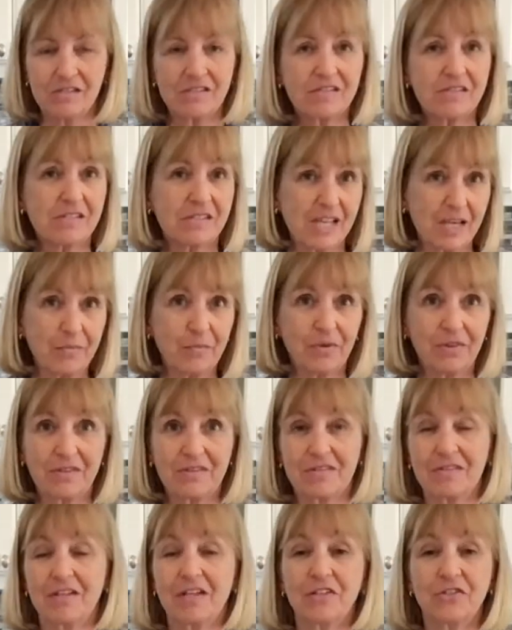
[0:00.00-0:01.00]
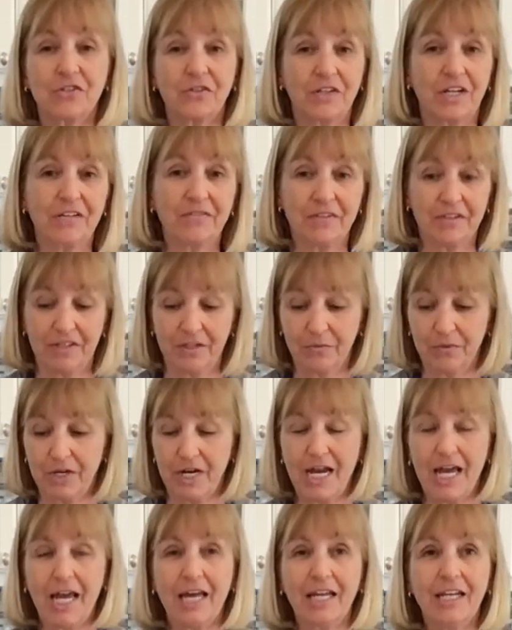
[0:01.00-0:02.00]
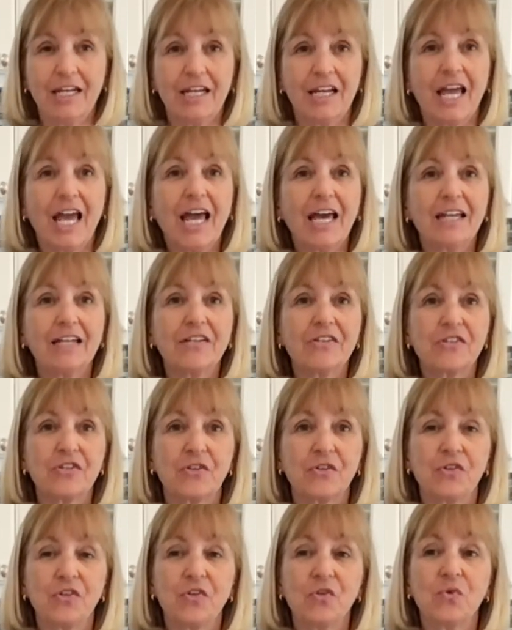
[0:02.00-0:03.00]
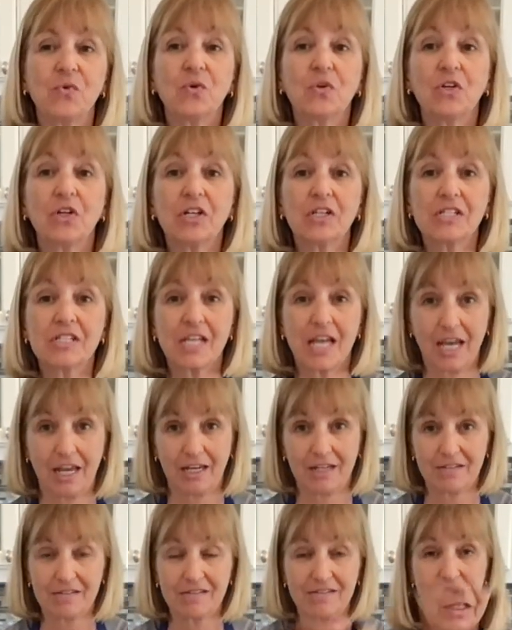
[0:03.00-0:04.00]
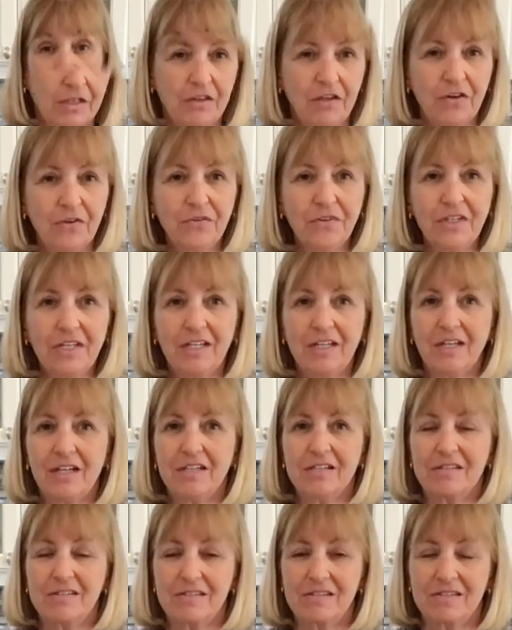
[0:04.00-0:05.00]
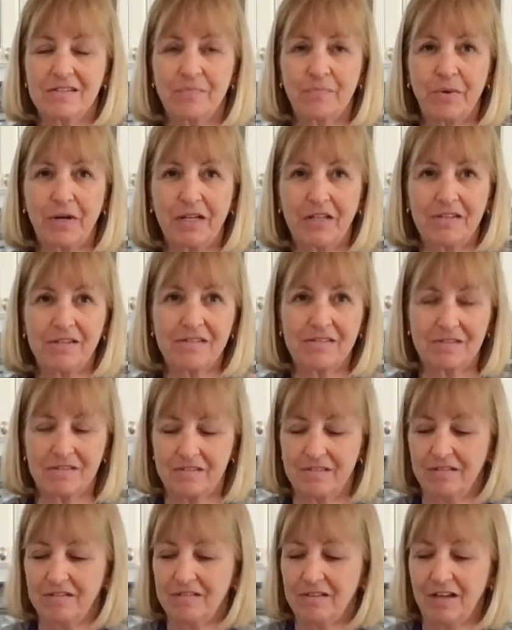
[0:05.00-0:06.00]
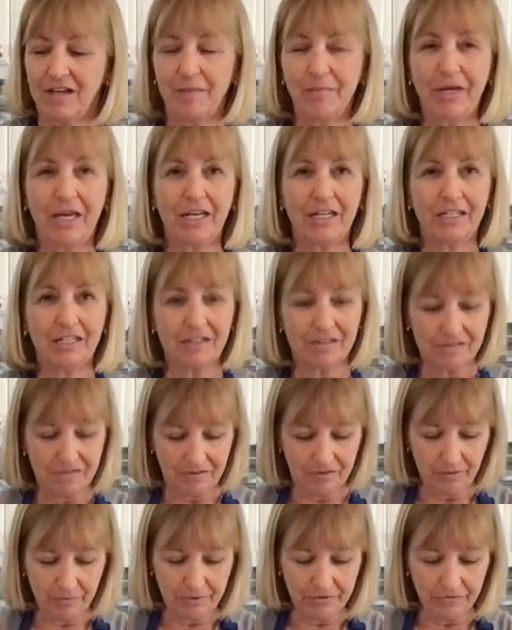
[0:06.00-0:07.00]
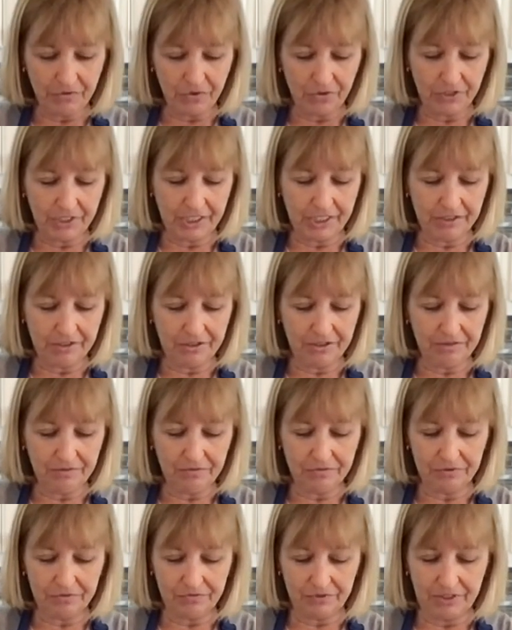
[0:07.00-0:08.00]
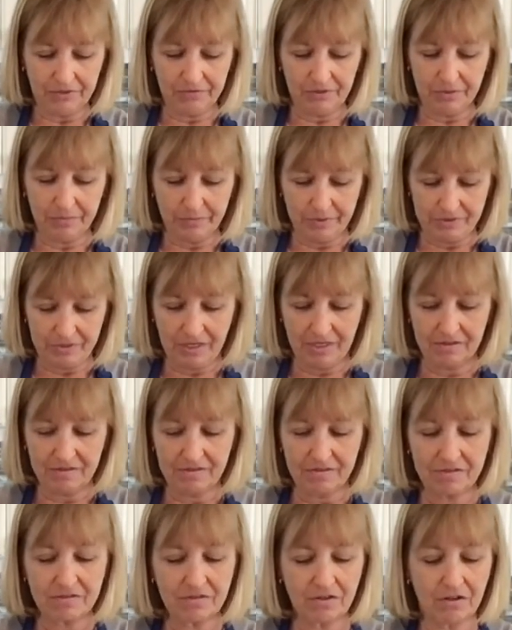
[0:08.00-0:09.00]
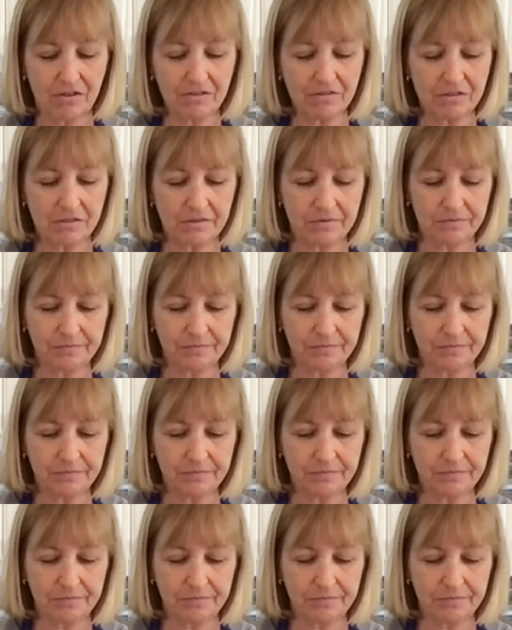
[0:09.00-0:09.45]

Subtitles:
same with the cilantro and everything we're adding. Add it to your taste. Now the only spice I'm adding is a little bit of coriander for flavor besides the salt.